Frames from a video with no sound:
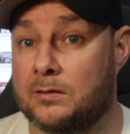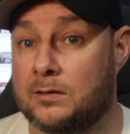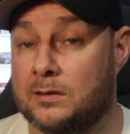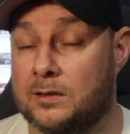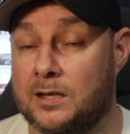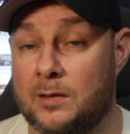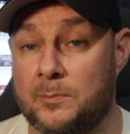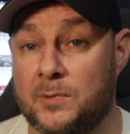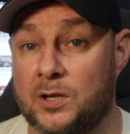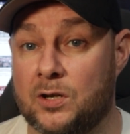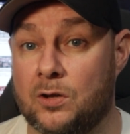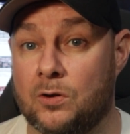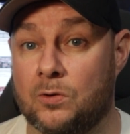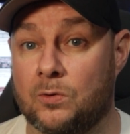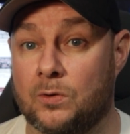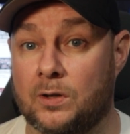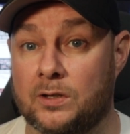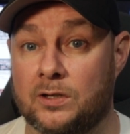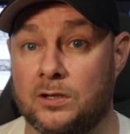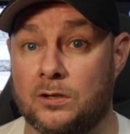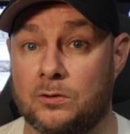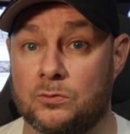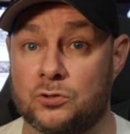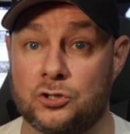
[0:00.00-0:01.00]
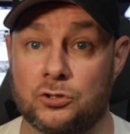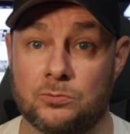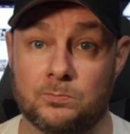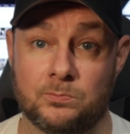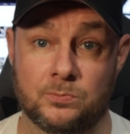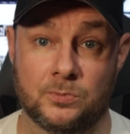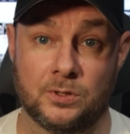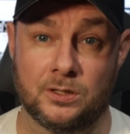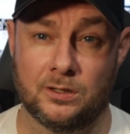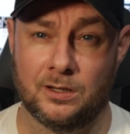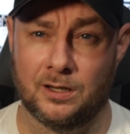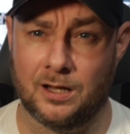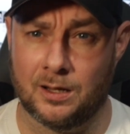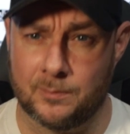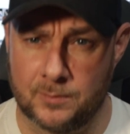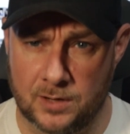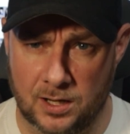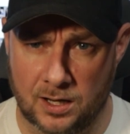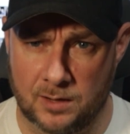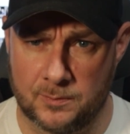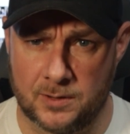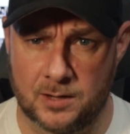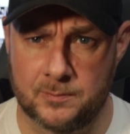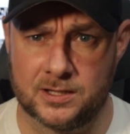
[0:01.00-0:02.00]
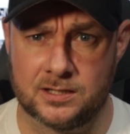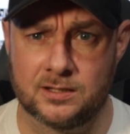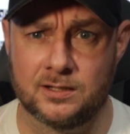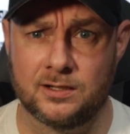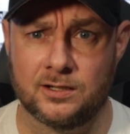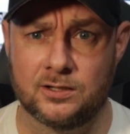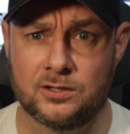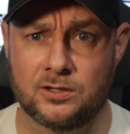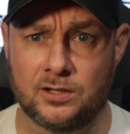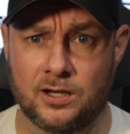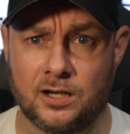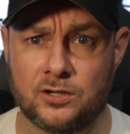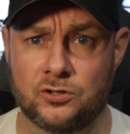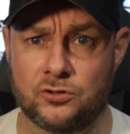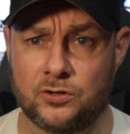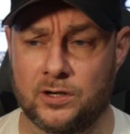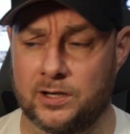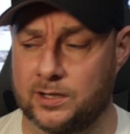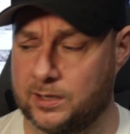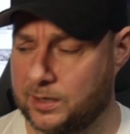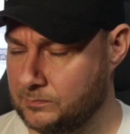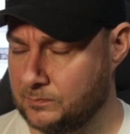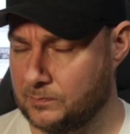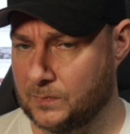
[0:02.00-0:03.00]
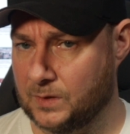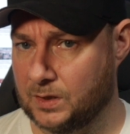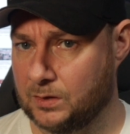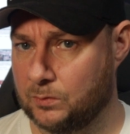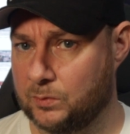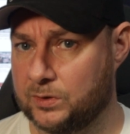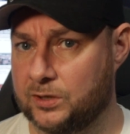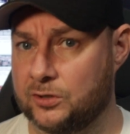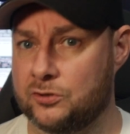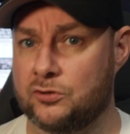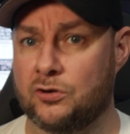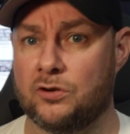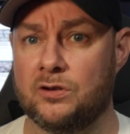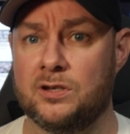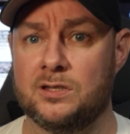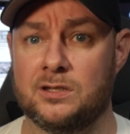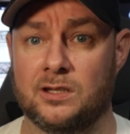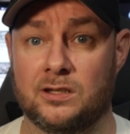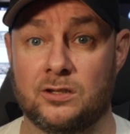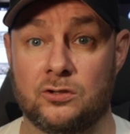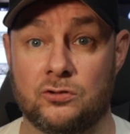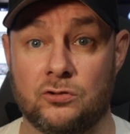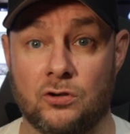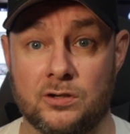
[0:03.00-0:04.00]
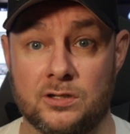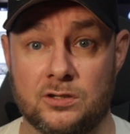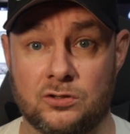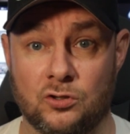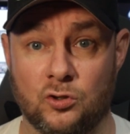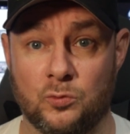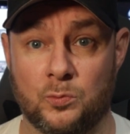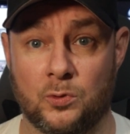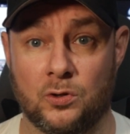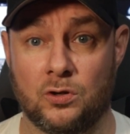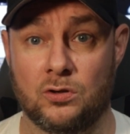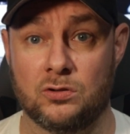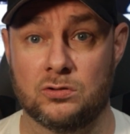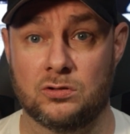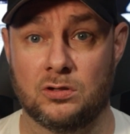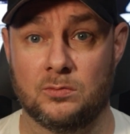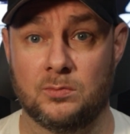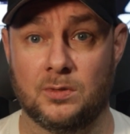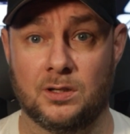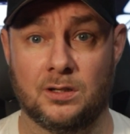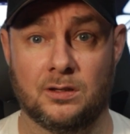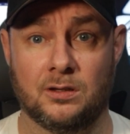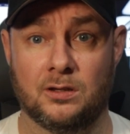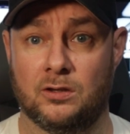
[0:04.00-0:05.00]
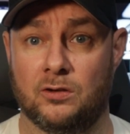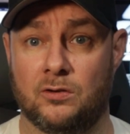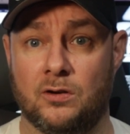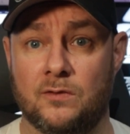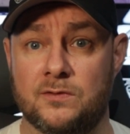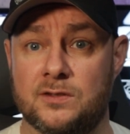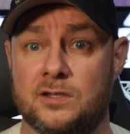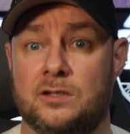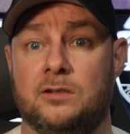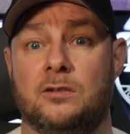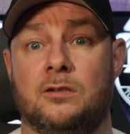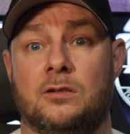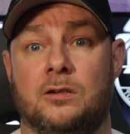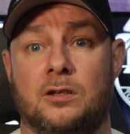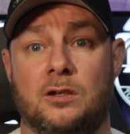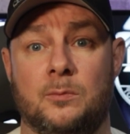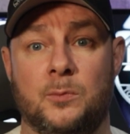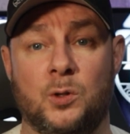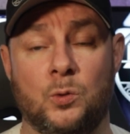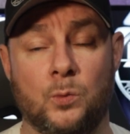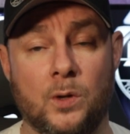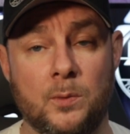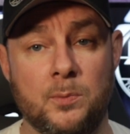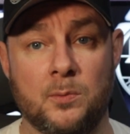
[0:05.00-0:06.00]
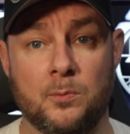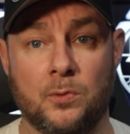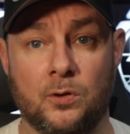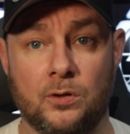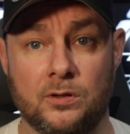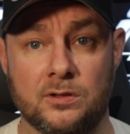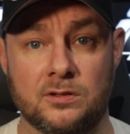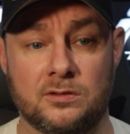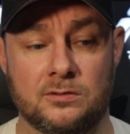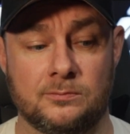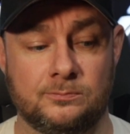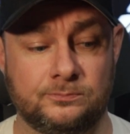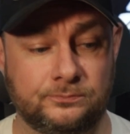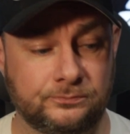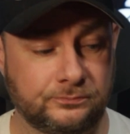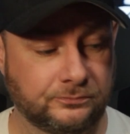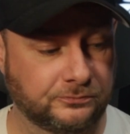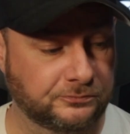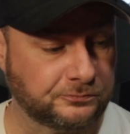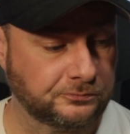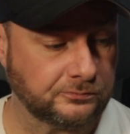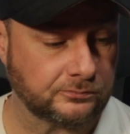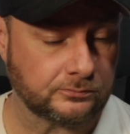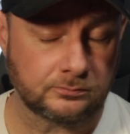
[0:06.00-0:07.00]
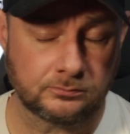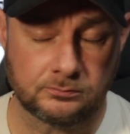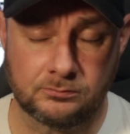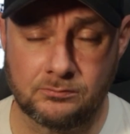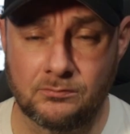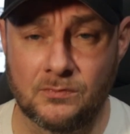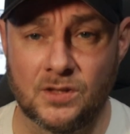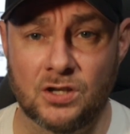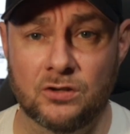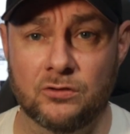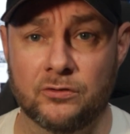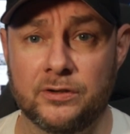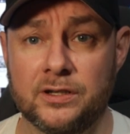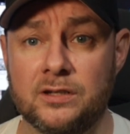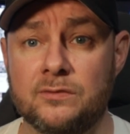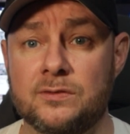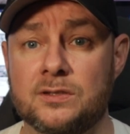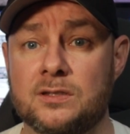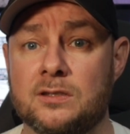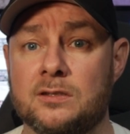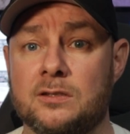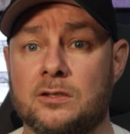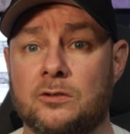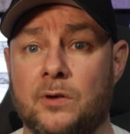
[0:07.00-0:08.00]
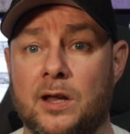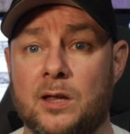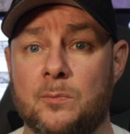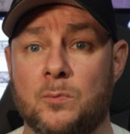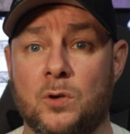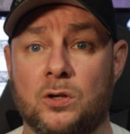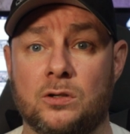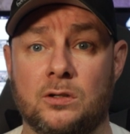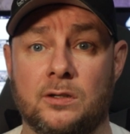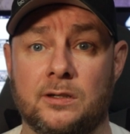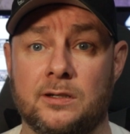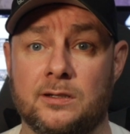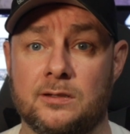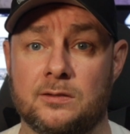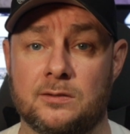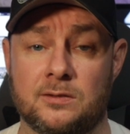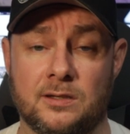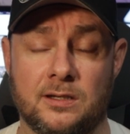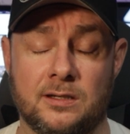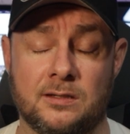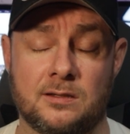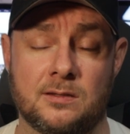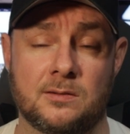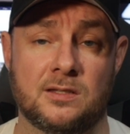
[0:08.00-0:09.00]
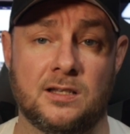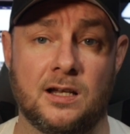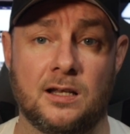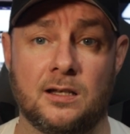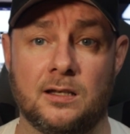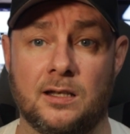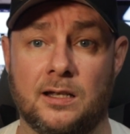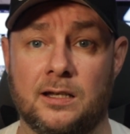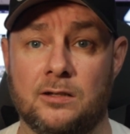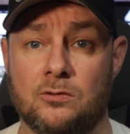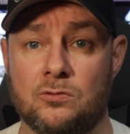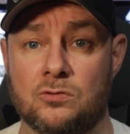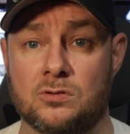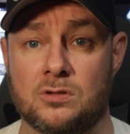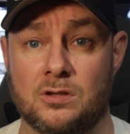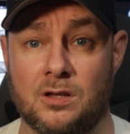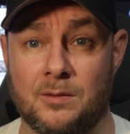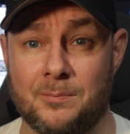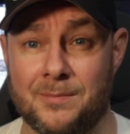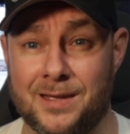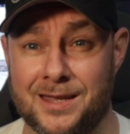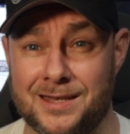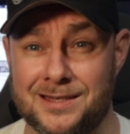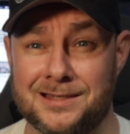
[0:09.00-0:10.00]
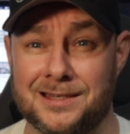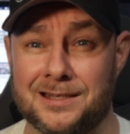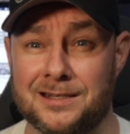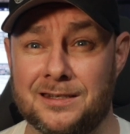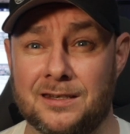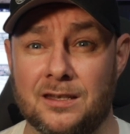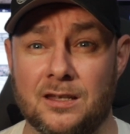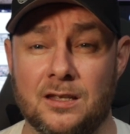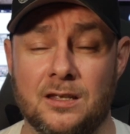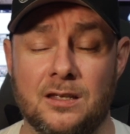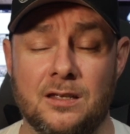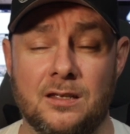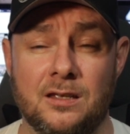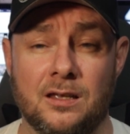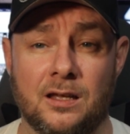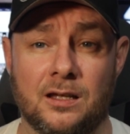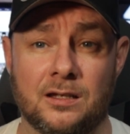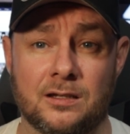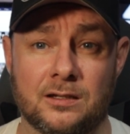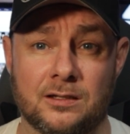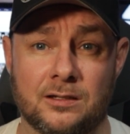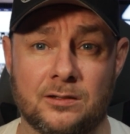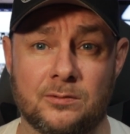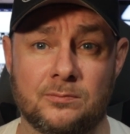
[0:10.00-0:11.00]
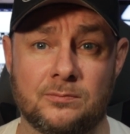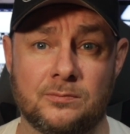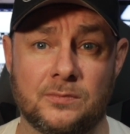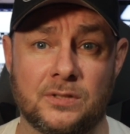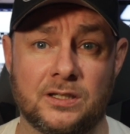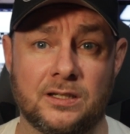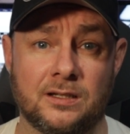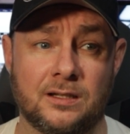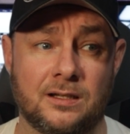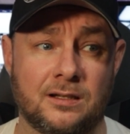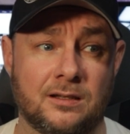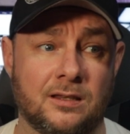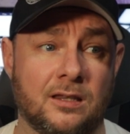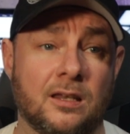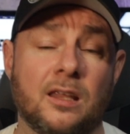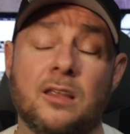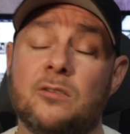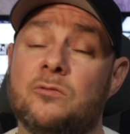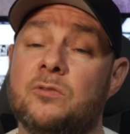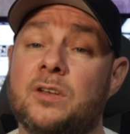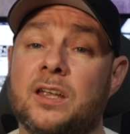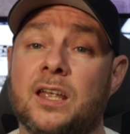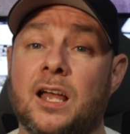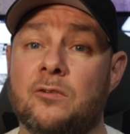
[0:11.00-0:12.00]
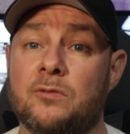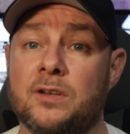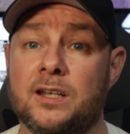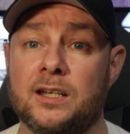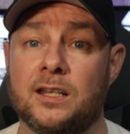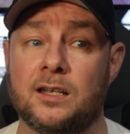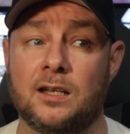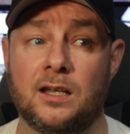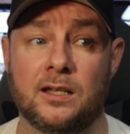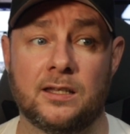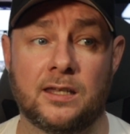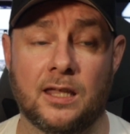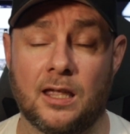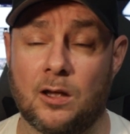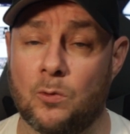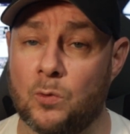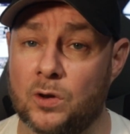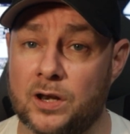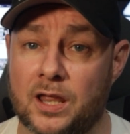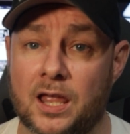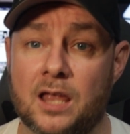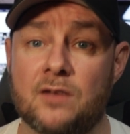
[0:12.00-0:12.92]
Let me know, you know, am I missing a trick with the droids? Are the droids super awesome? They're obviously not going to be whipping boys. Grievous is a great model, and his stat line looks amazing. I really like it. I want